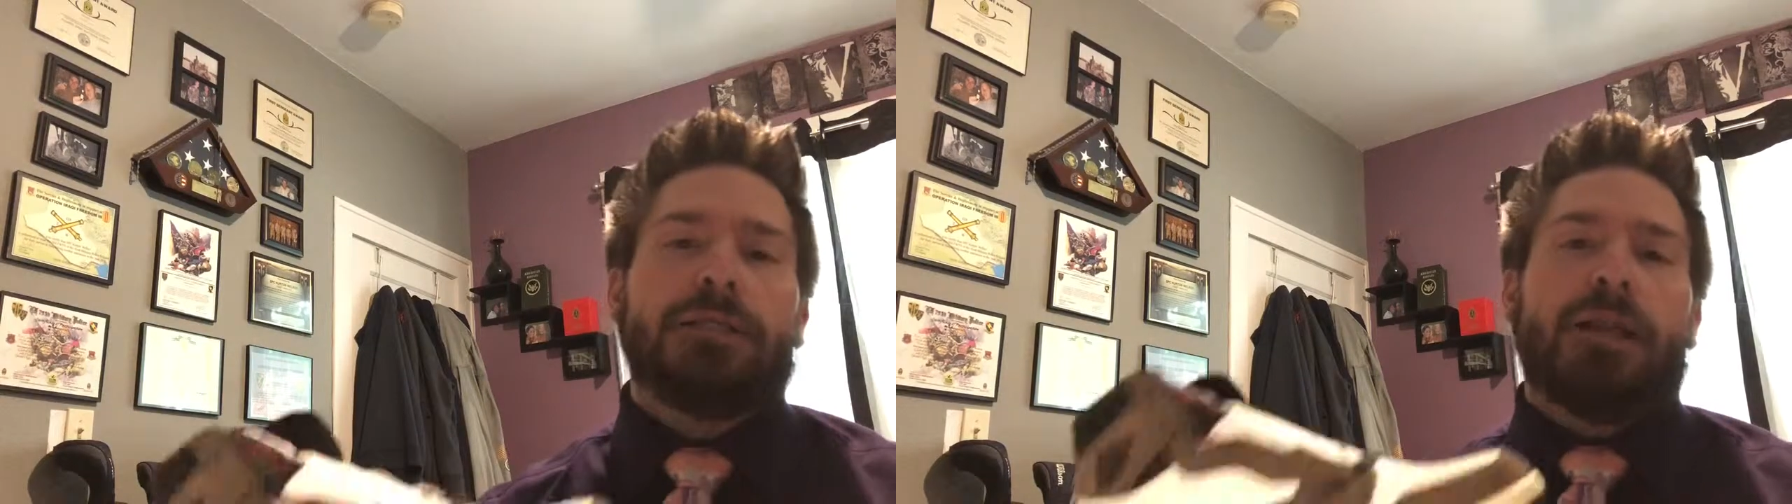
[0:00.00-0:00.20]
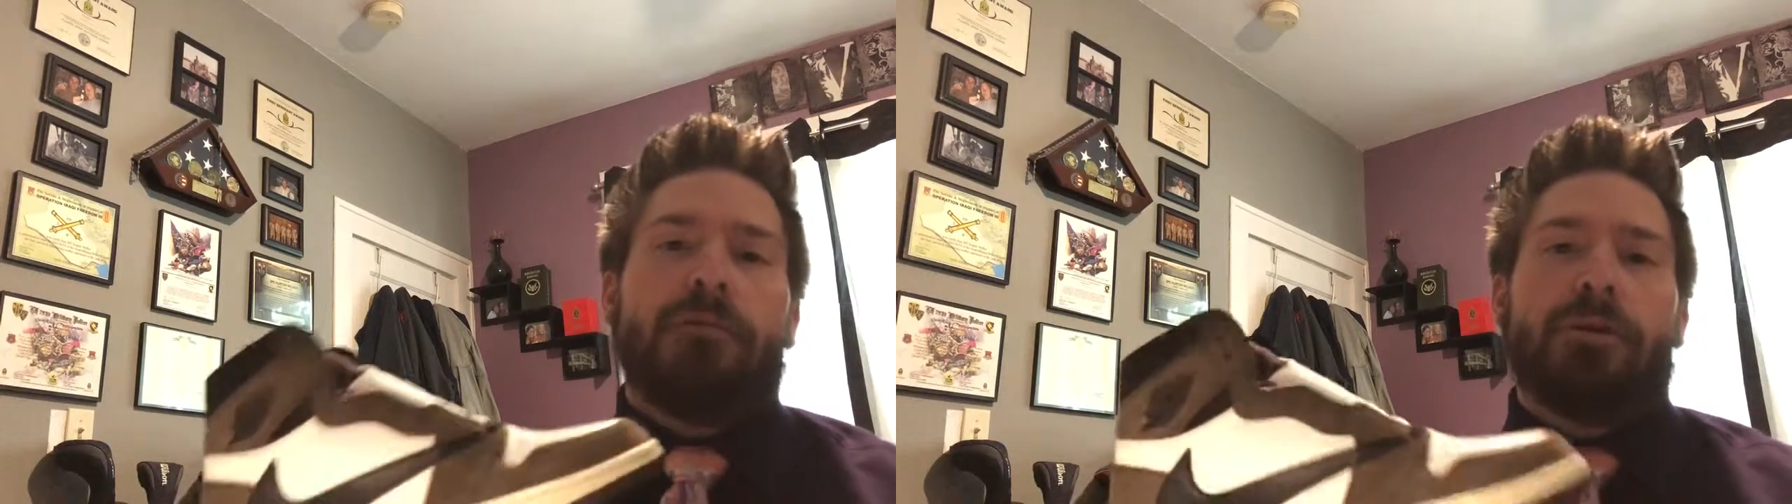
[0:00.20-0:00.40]

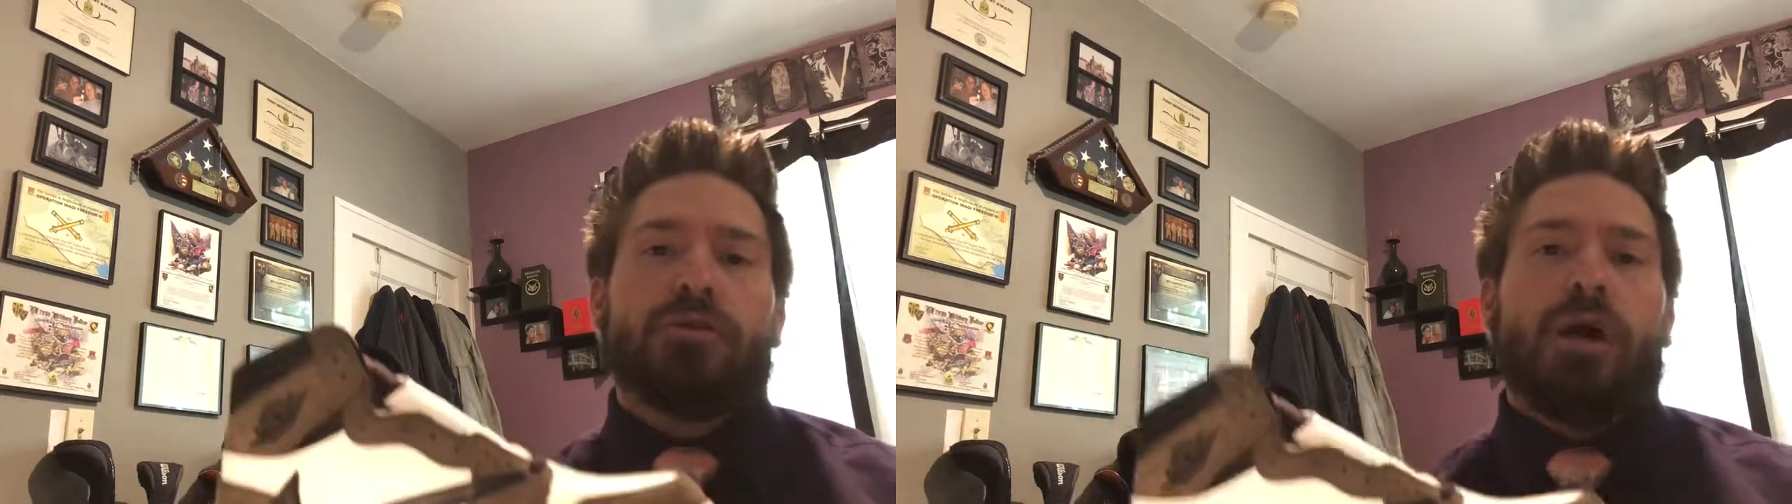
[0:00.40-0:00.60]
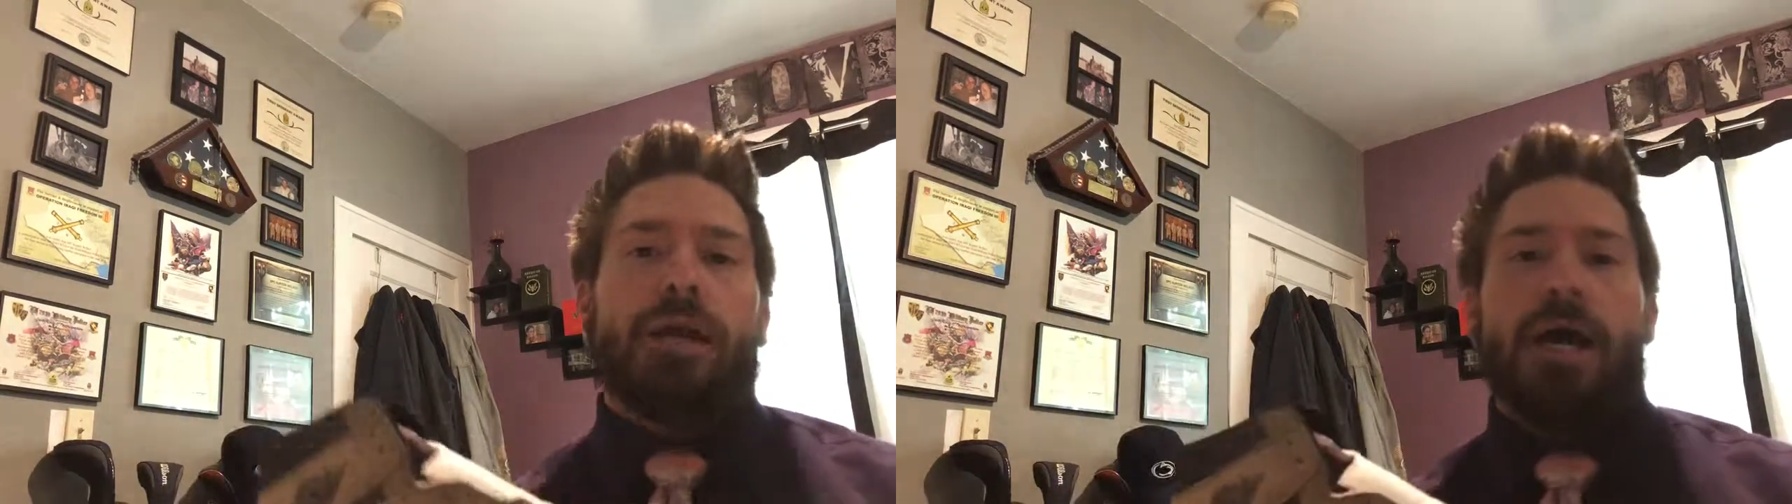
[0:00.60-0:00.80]
that I've been
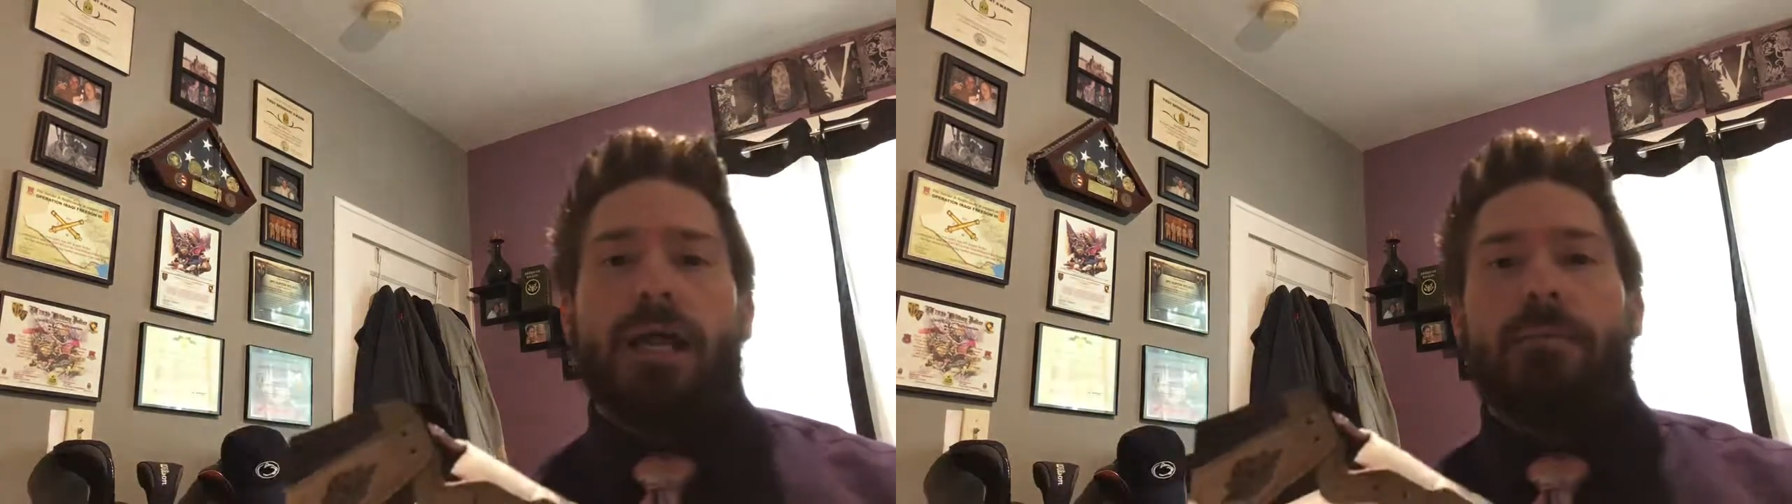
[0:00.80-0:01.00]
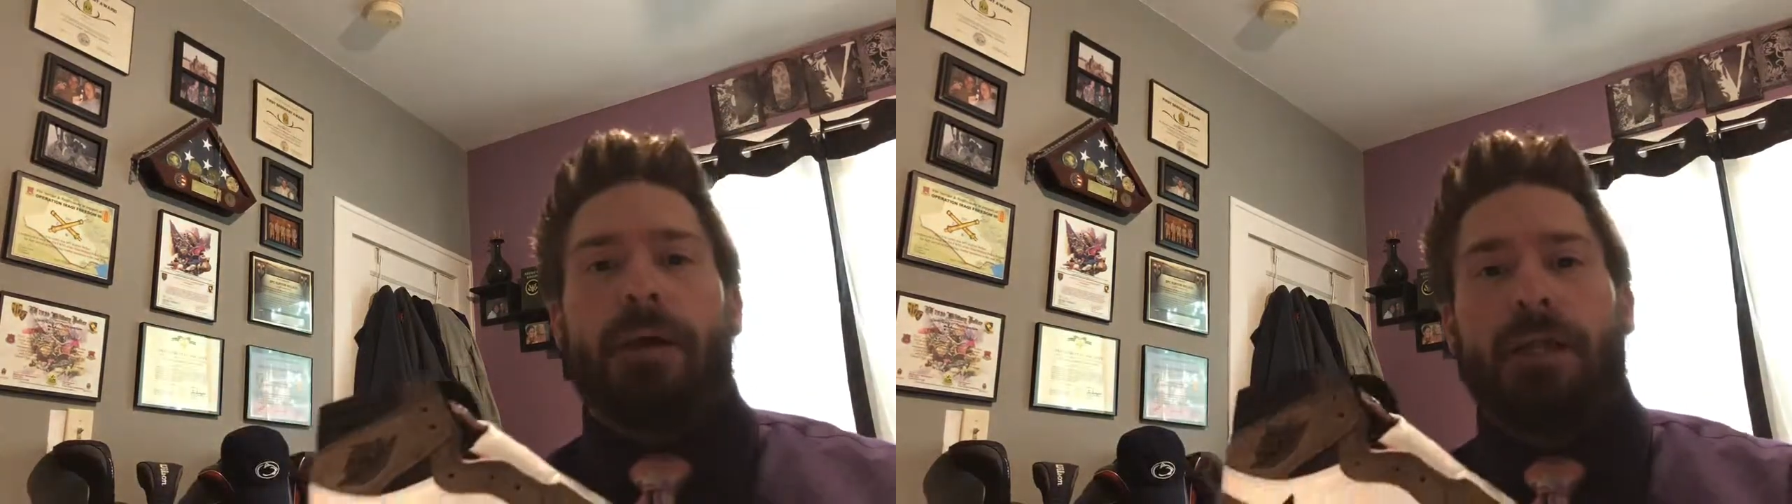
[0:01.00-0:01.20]
trying to
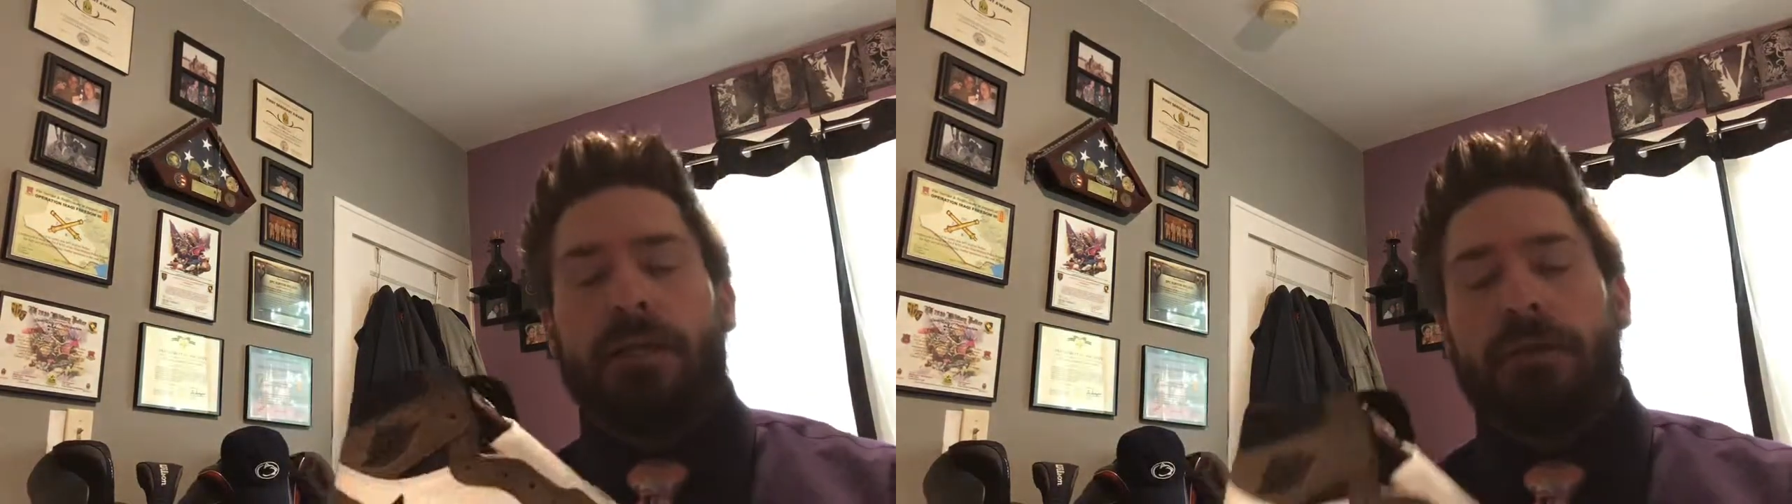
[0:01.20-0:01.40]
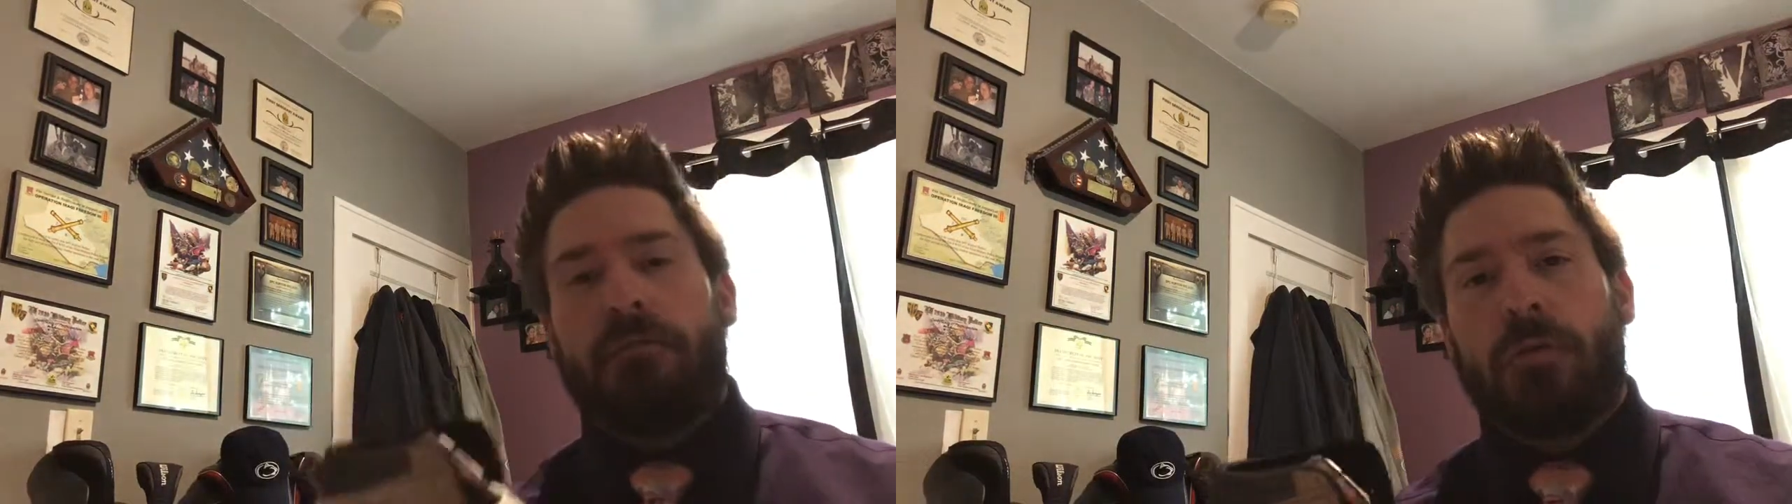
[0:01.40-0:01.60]
add to my
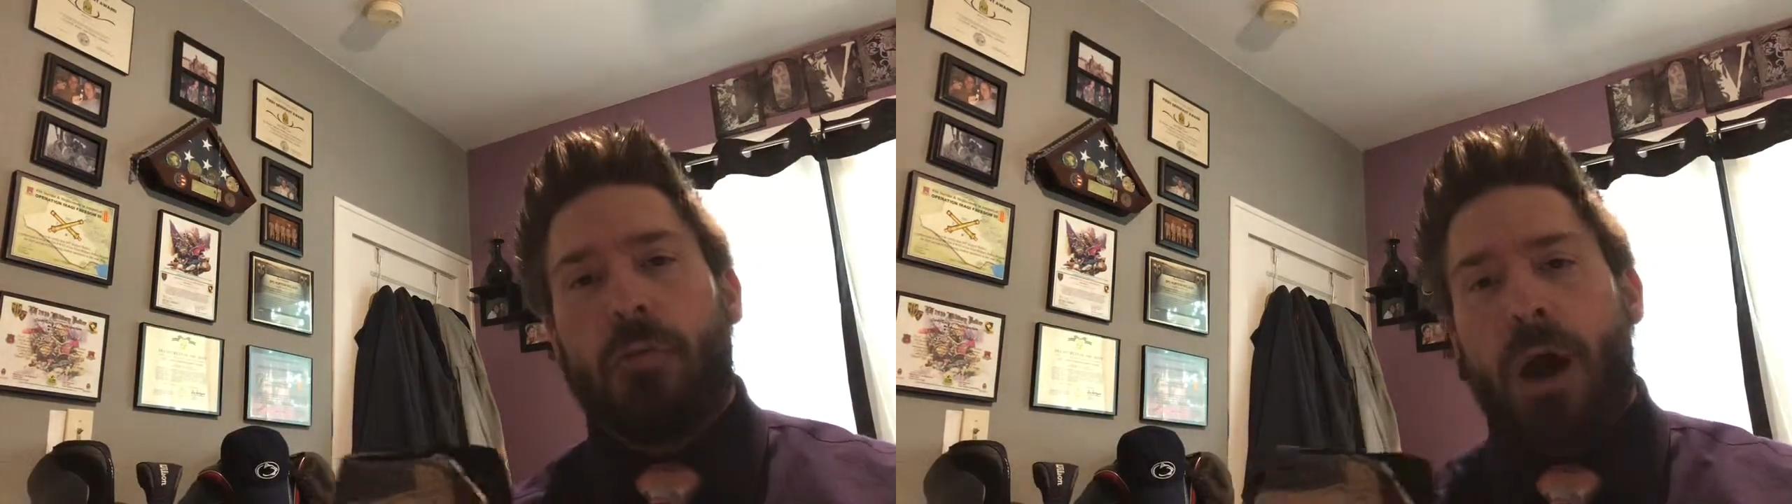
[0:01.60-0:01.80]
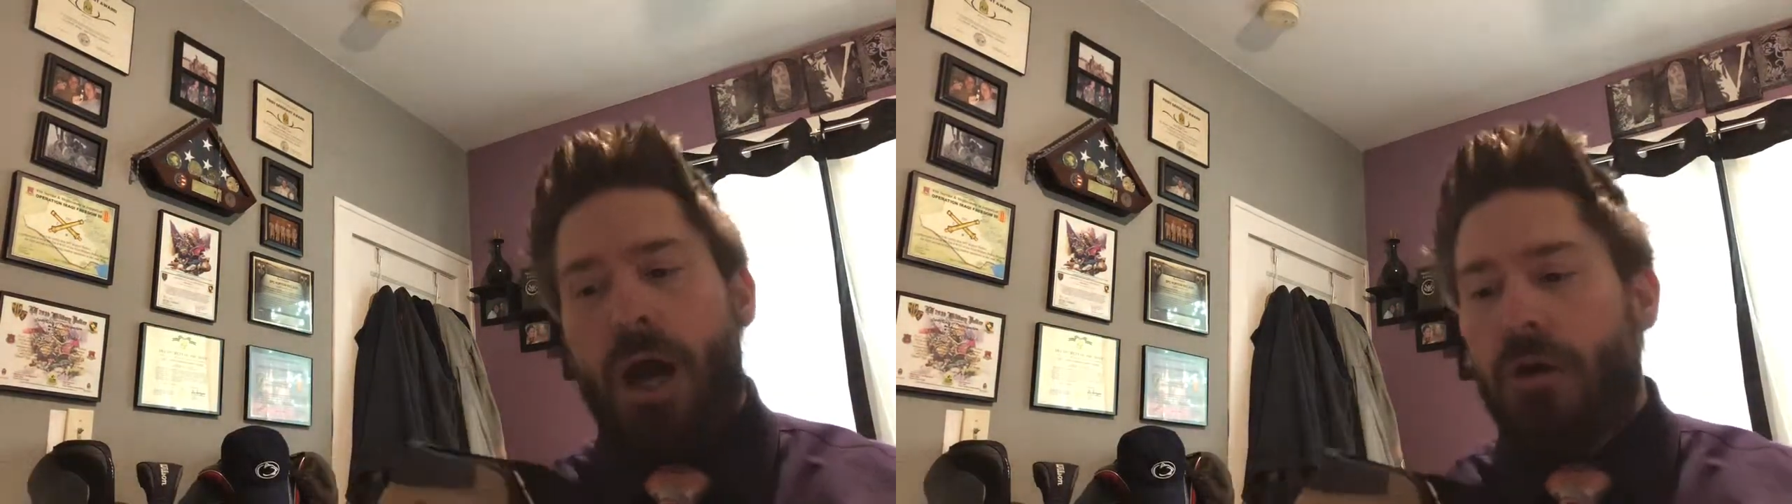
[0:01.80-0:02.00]
collection for a
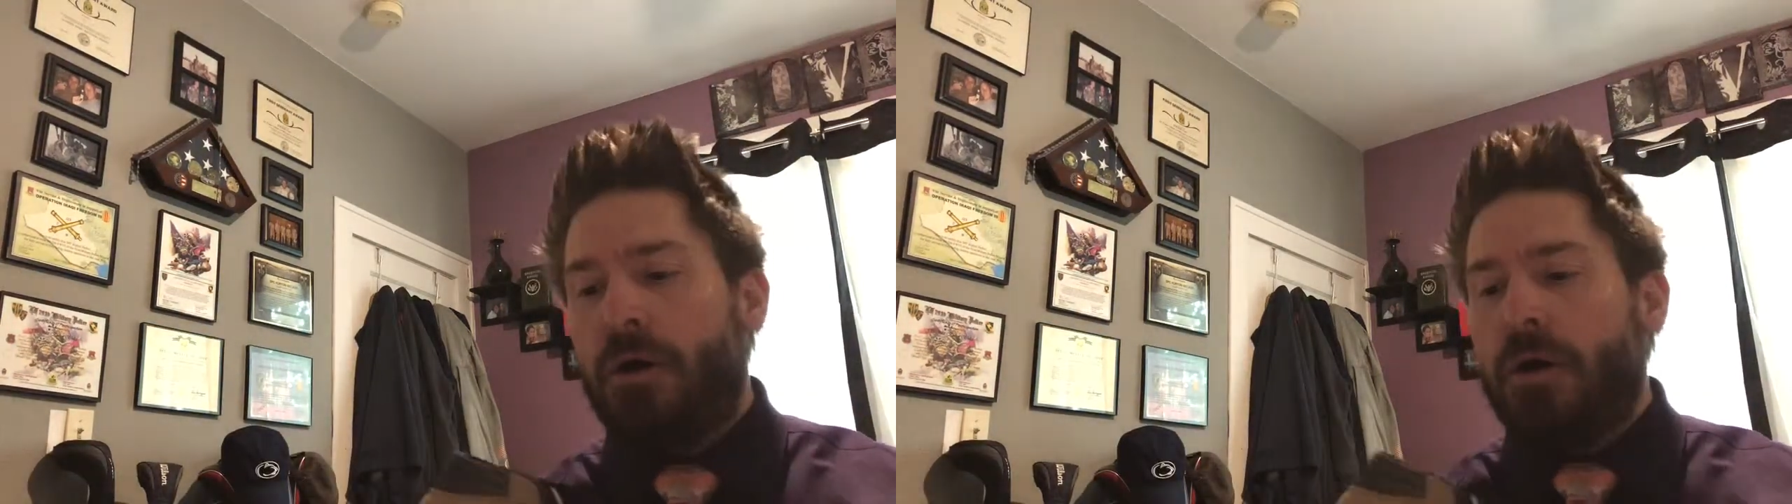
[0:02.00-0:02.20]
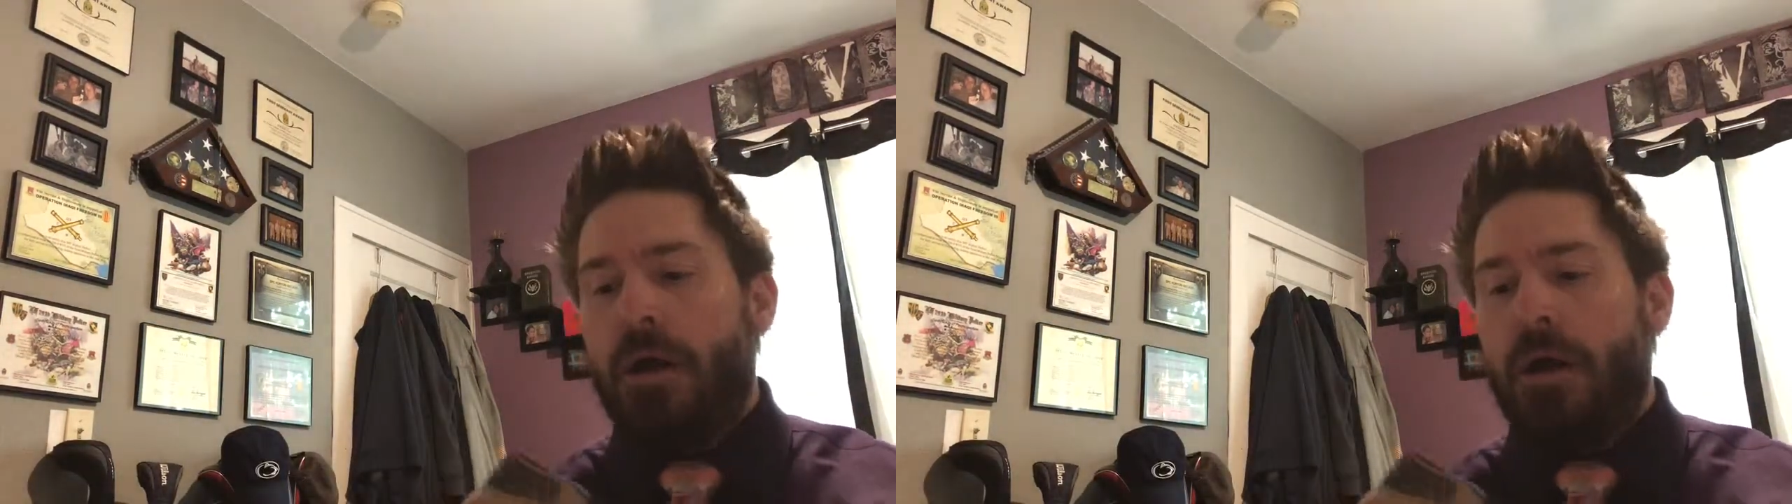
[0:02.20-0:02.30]
while.